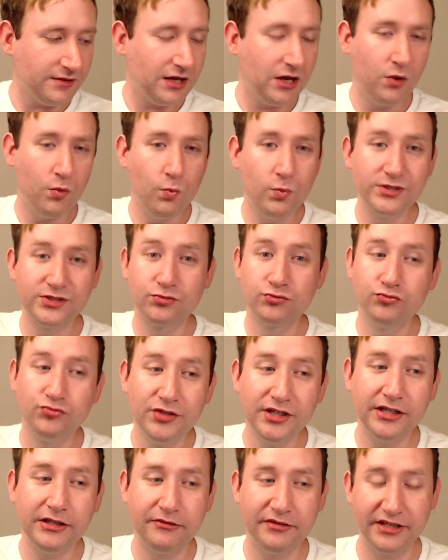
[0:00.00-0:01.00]
was
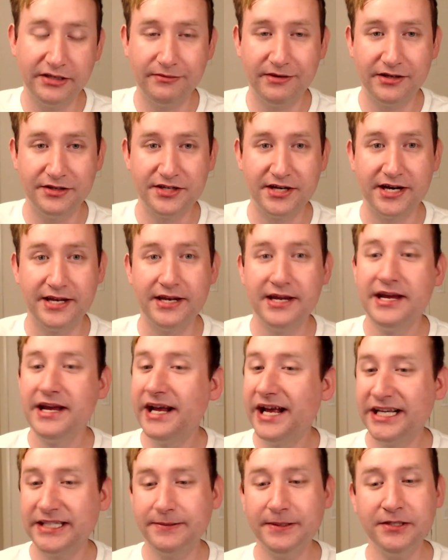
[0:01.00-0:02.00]
really, really well done,
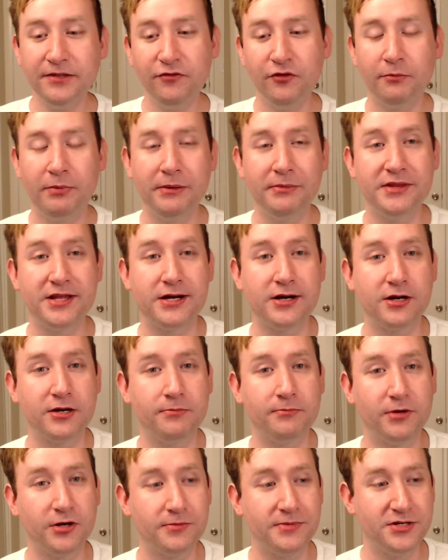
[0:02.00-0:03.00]
especially for people that aren't
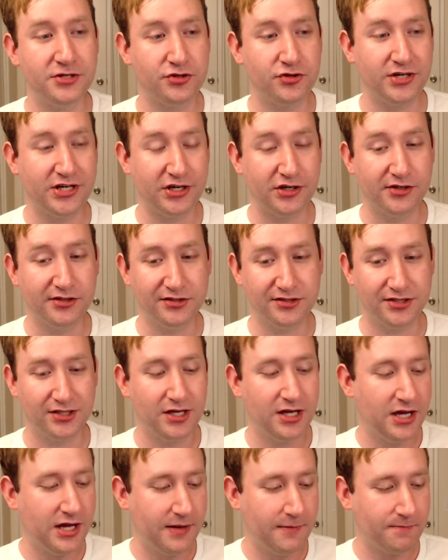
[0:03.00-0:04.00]
bourbon drinkers.
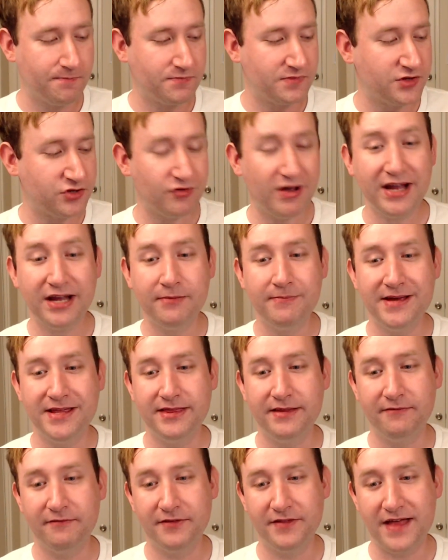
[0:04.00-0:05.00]
So I commend
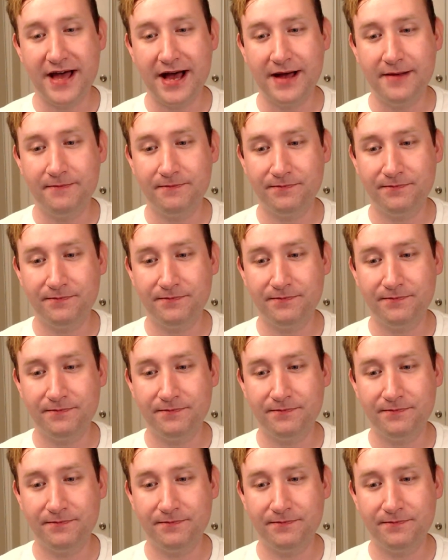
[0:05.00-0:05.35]
them for that.